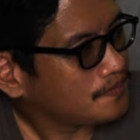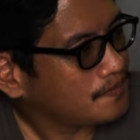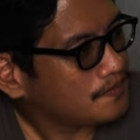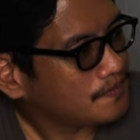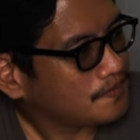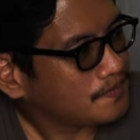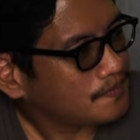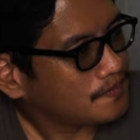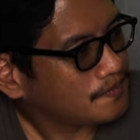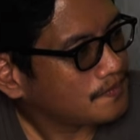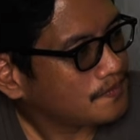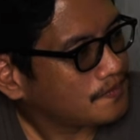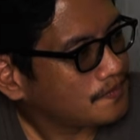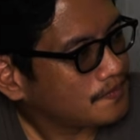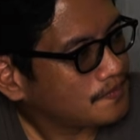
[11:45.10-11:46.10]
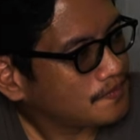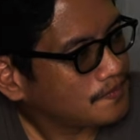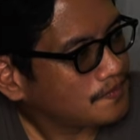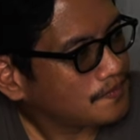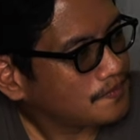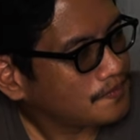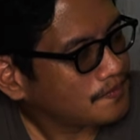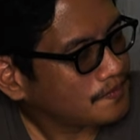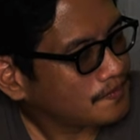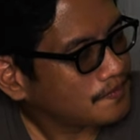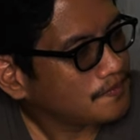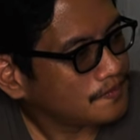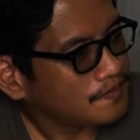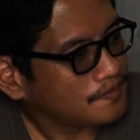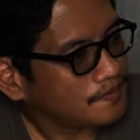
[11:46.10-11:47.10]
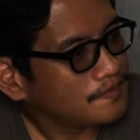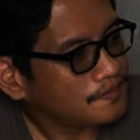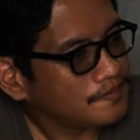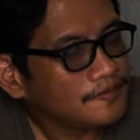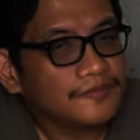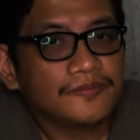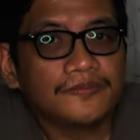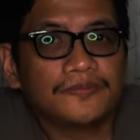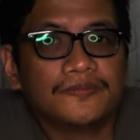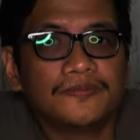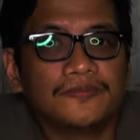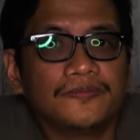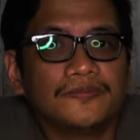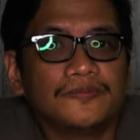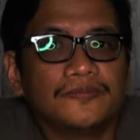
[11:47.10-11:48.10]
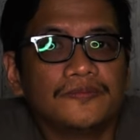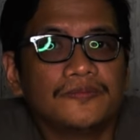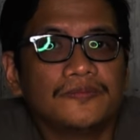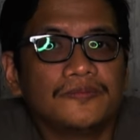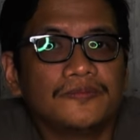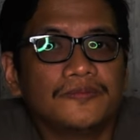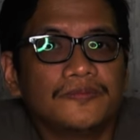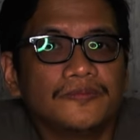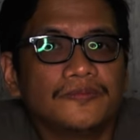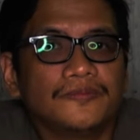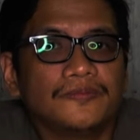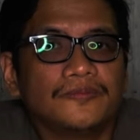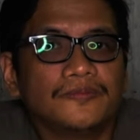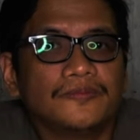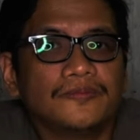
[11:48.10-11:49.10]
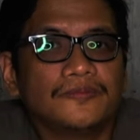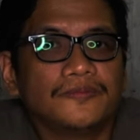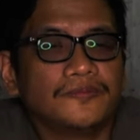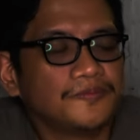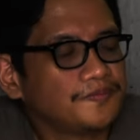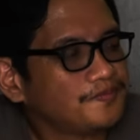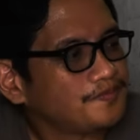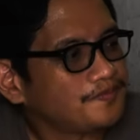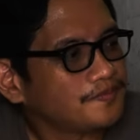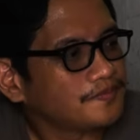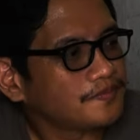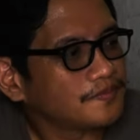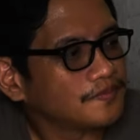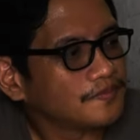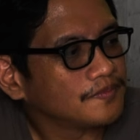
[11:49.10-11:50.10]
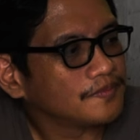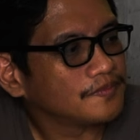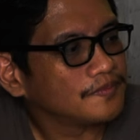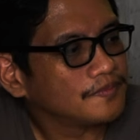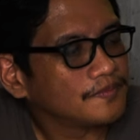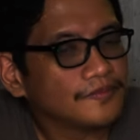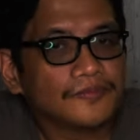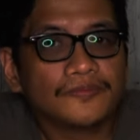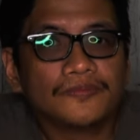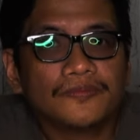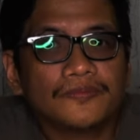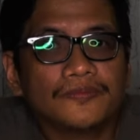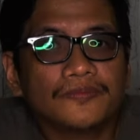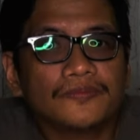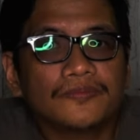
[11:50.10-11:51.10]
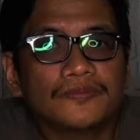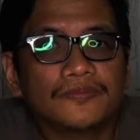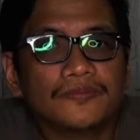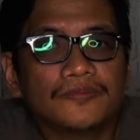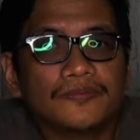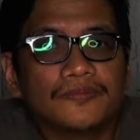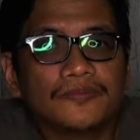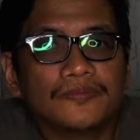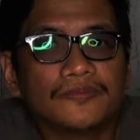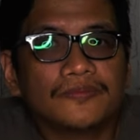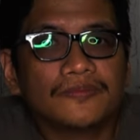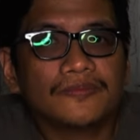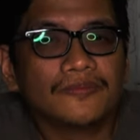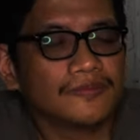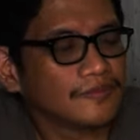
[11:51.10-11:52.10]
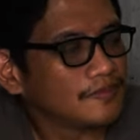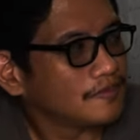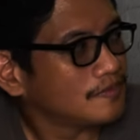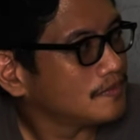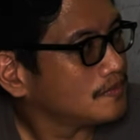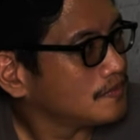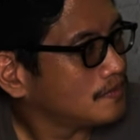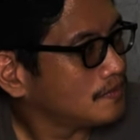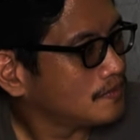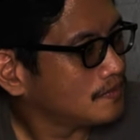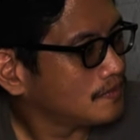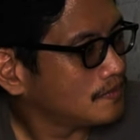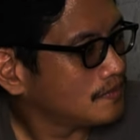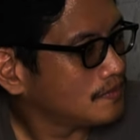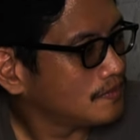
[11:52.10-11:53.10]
[no speech]